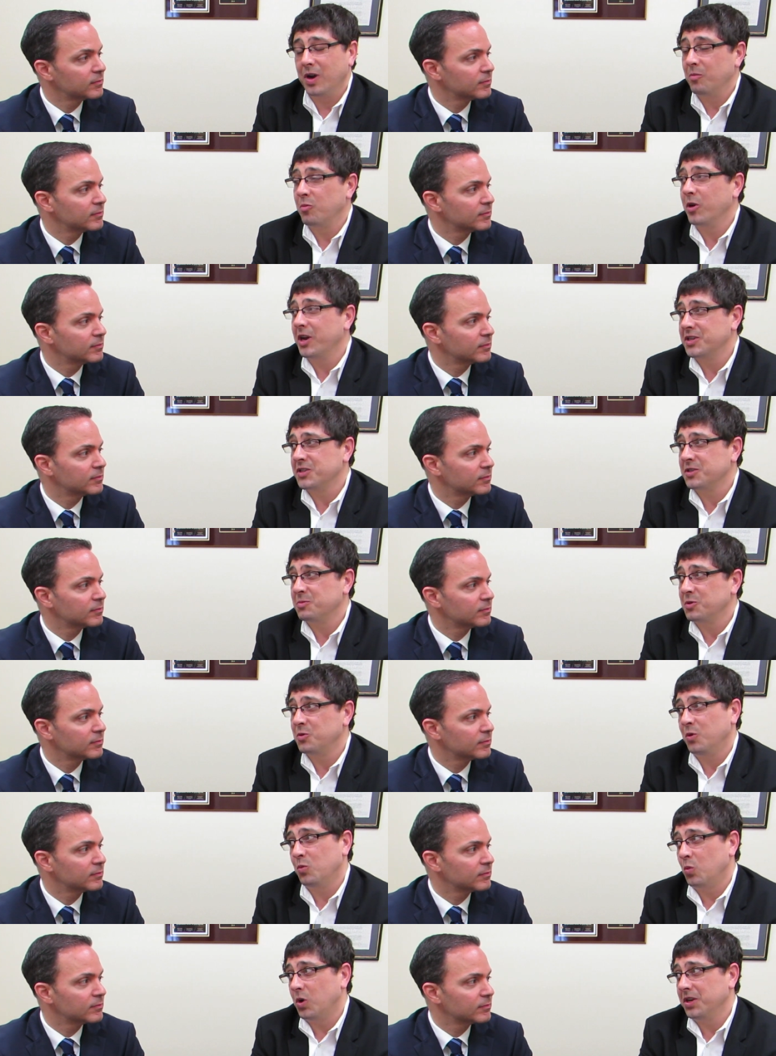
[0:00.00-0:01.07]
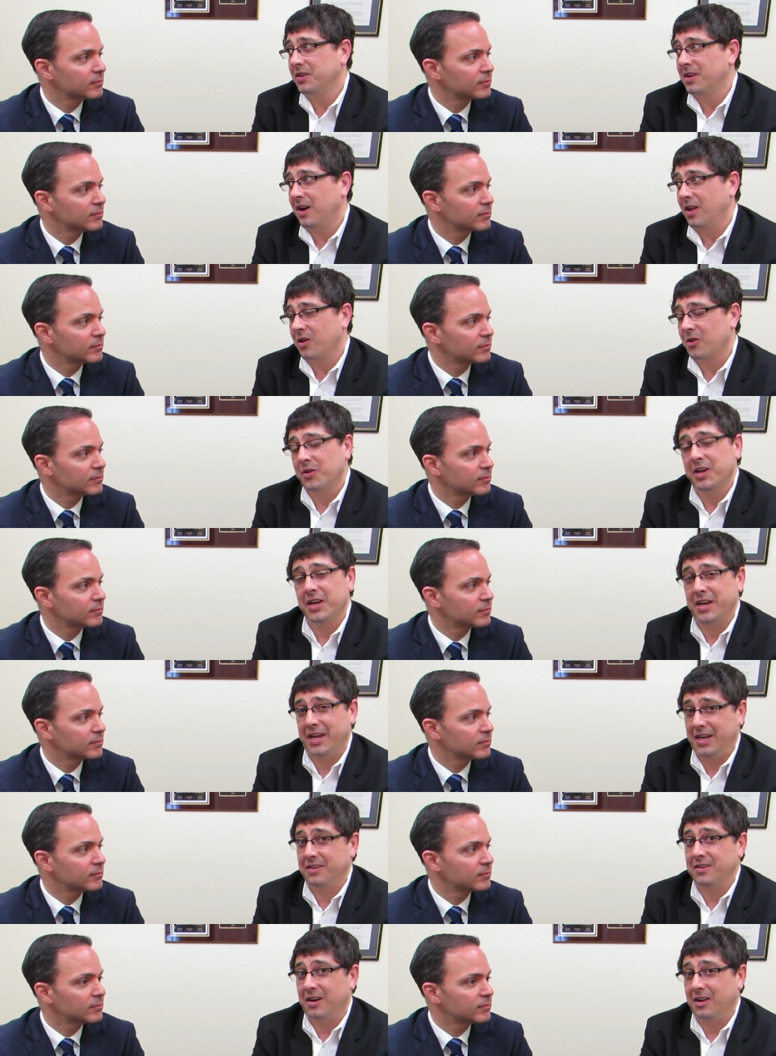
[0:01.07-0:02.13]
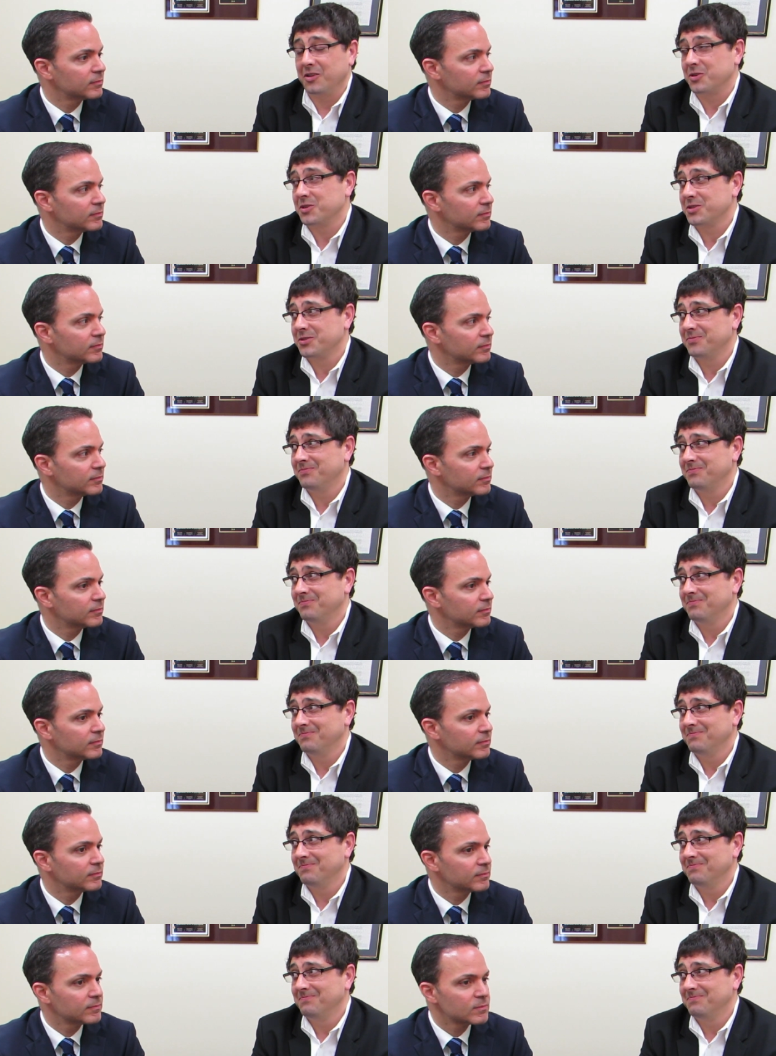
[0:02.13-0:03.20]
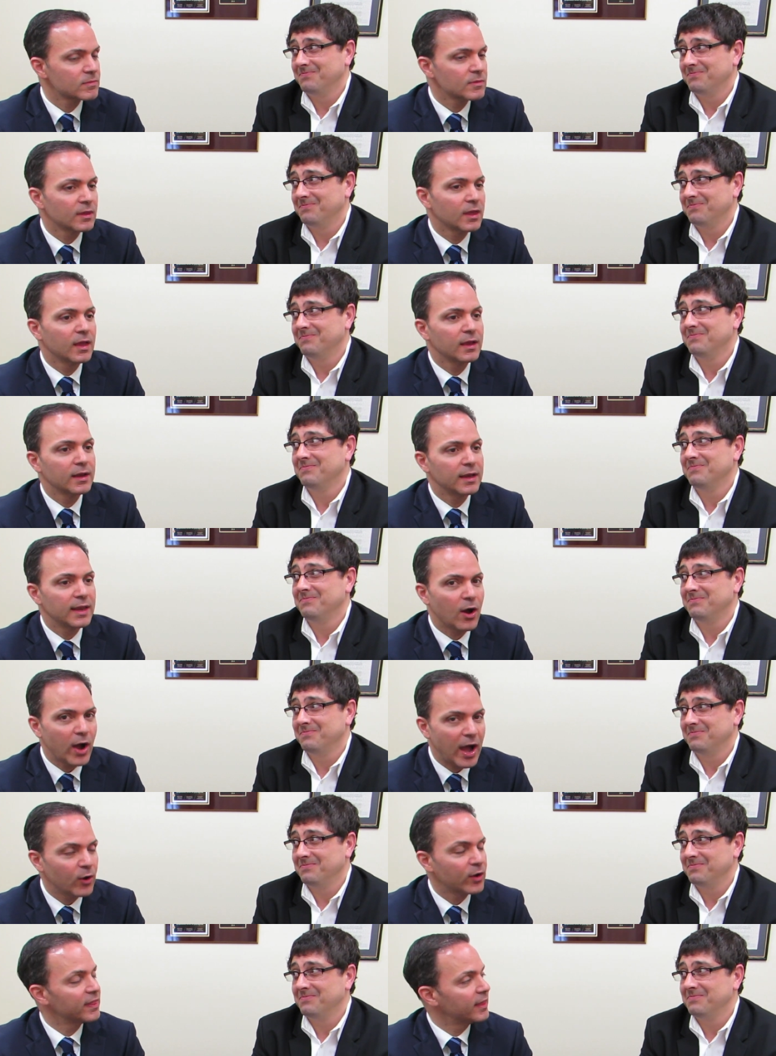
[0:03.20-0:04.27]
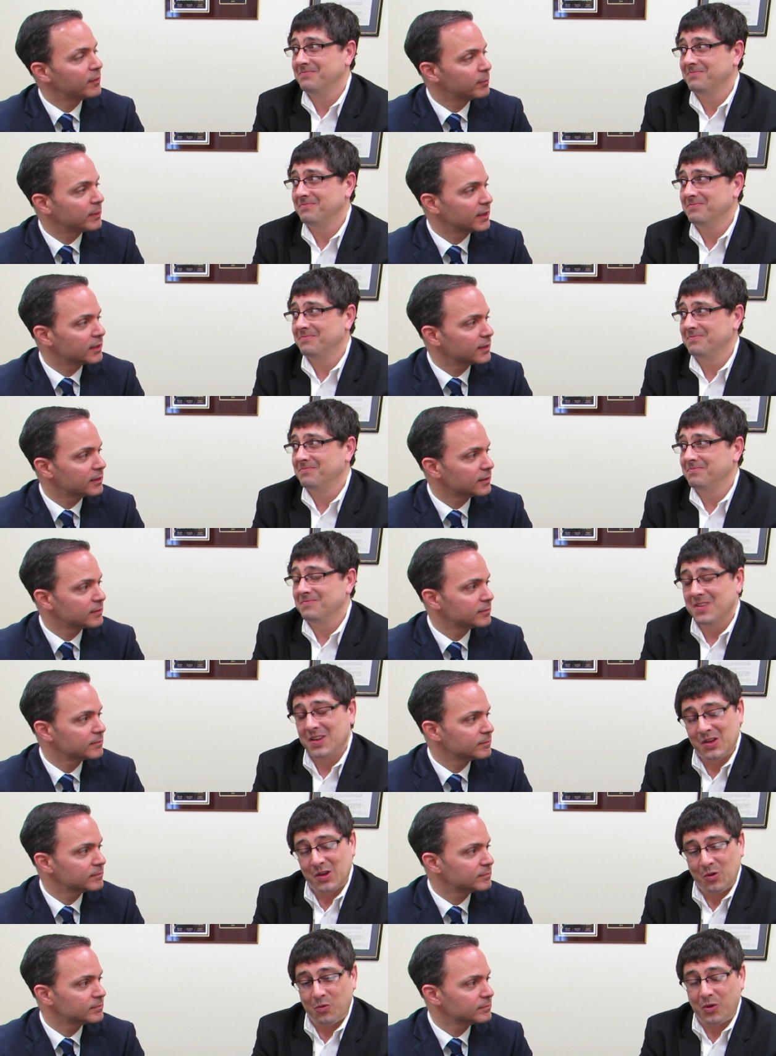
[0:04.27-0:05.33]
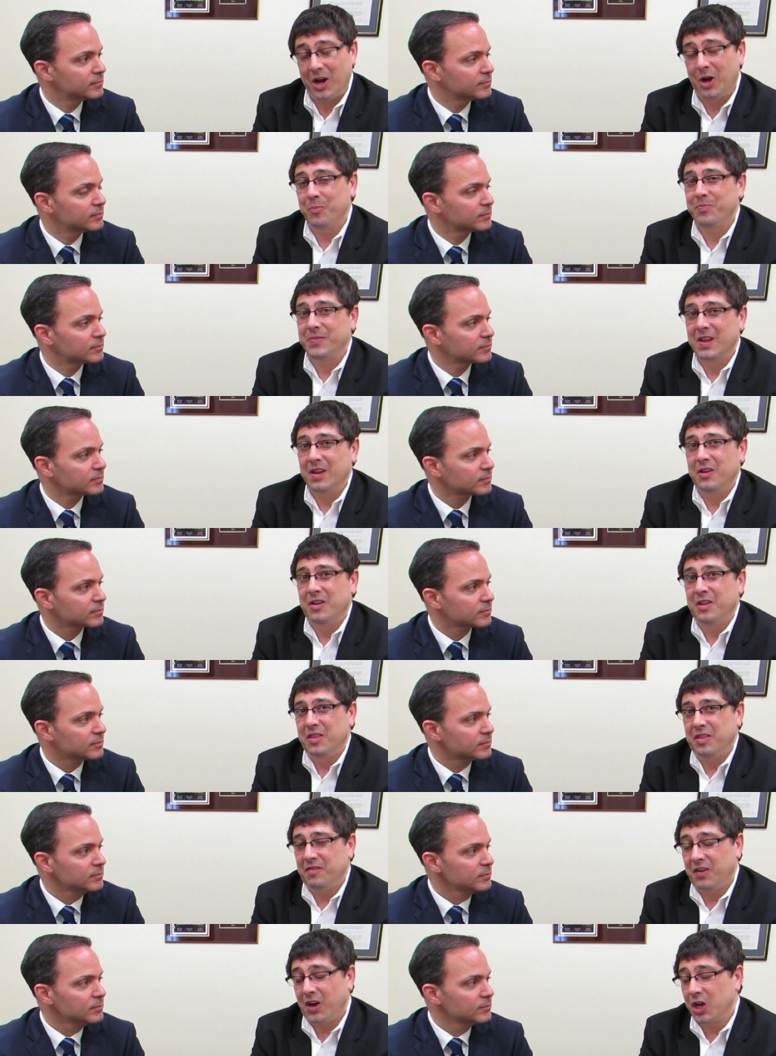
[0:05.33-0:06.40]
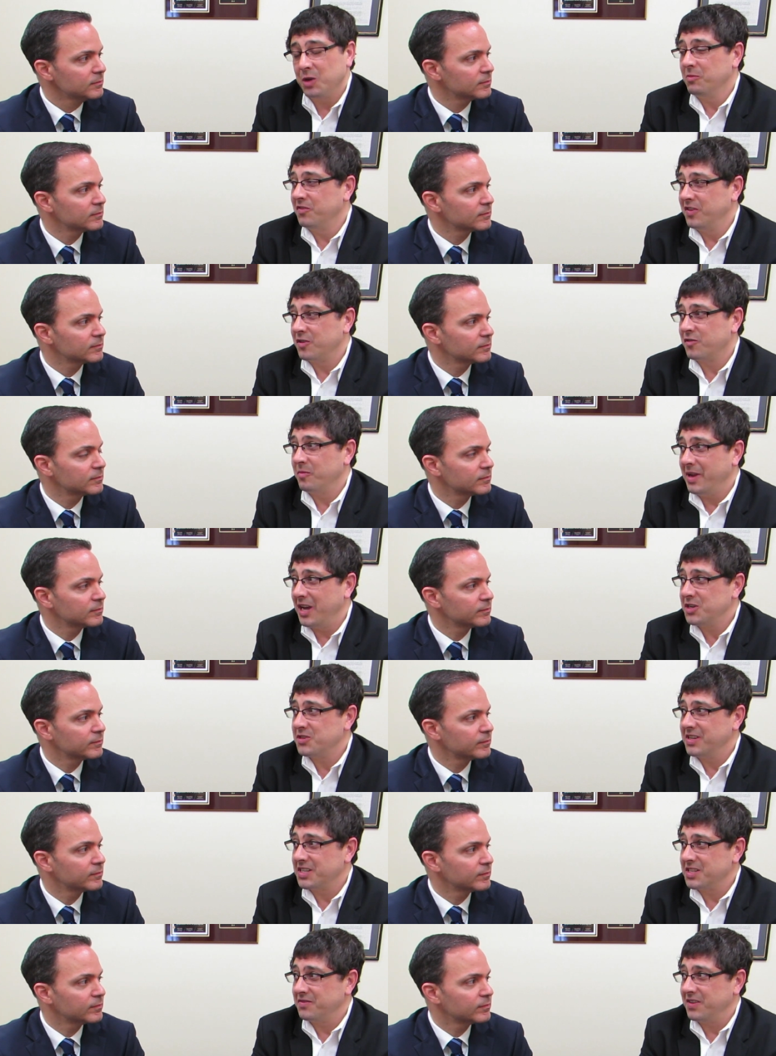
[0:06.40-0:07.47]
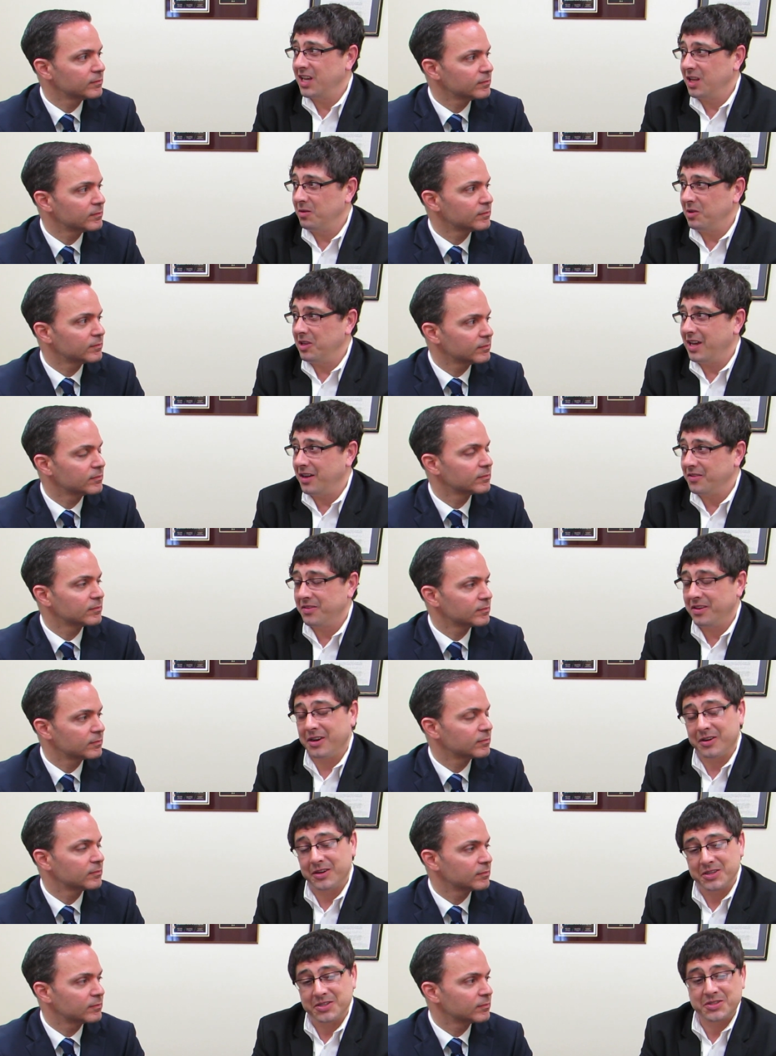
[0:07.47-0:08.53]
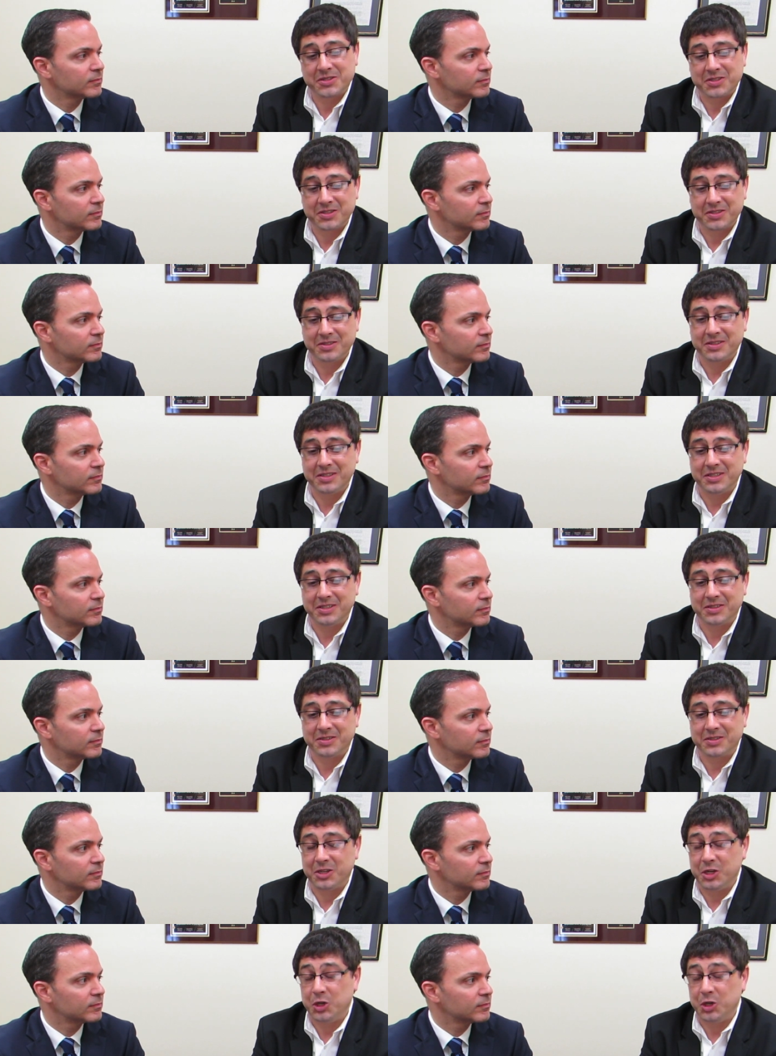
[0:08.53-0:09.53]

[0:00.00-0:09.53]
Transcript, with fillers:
Speaker 1: web ranges between $1 and $8.
Speaker 2: Now, how can that be?
Speaker 1: Well, the volume of information that's available out there is, is